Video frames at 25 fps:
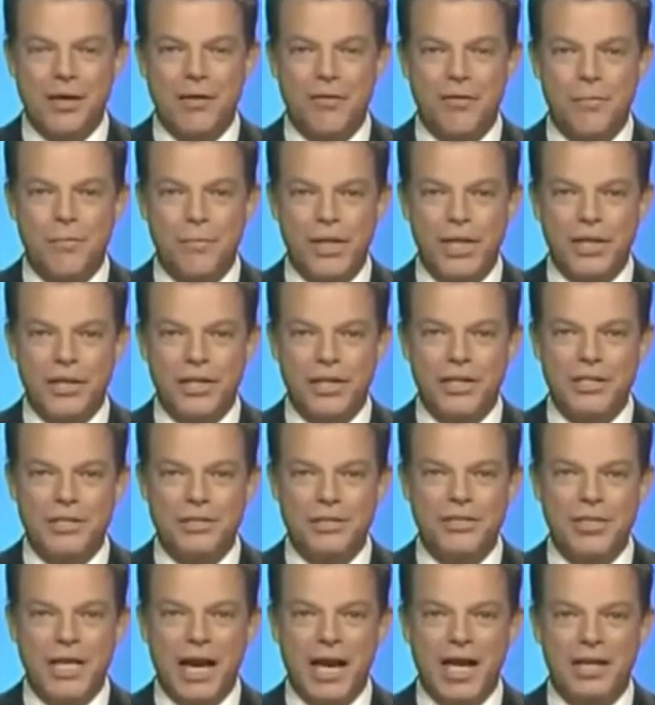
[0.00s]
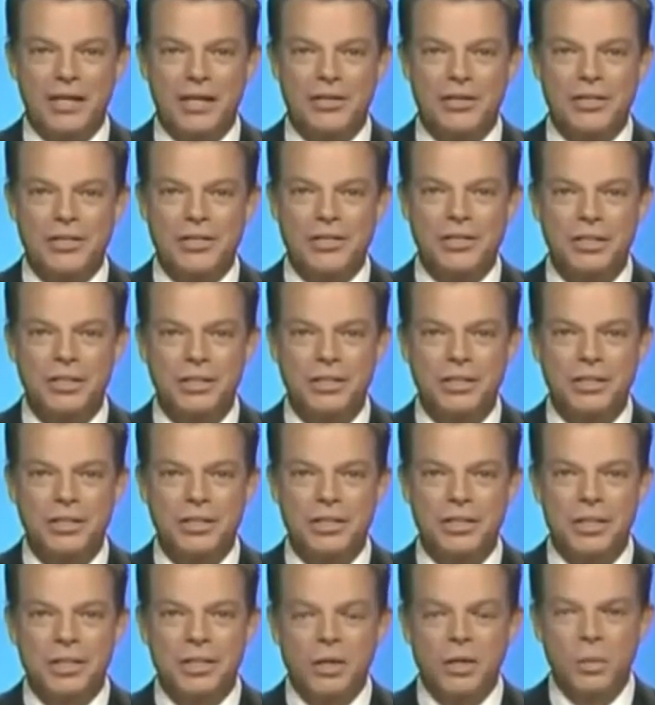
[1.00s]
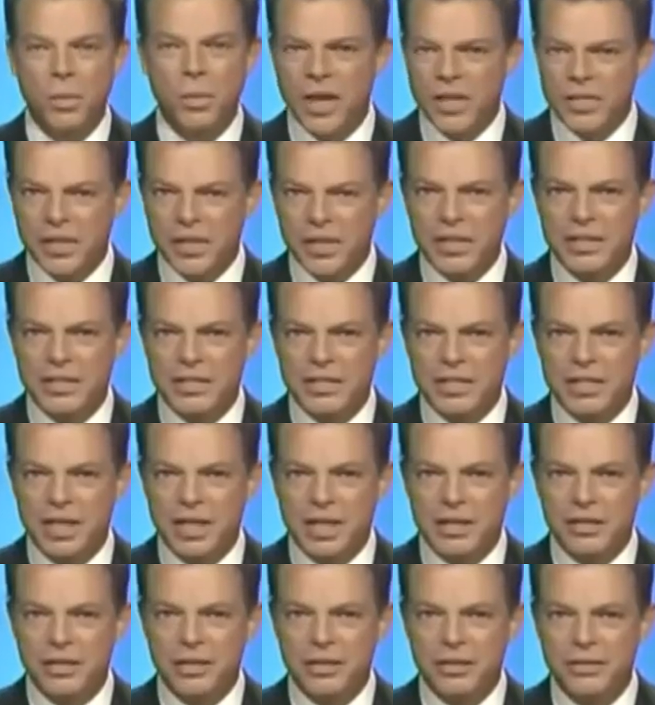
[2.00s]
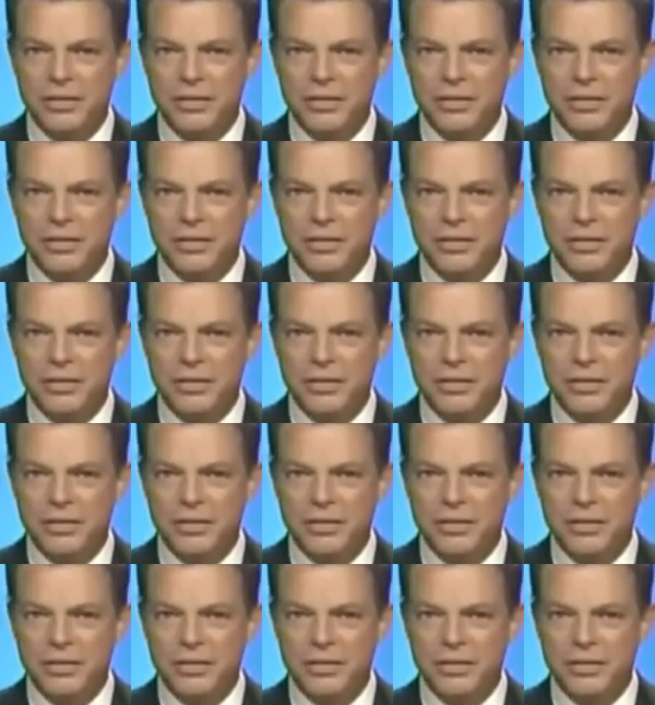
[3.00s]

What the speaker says: of millions of dollars. Wait, they didn't tell you?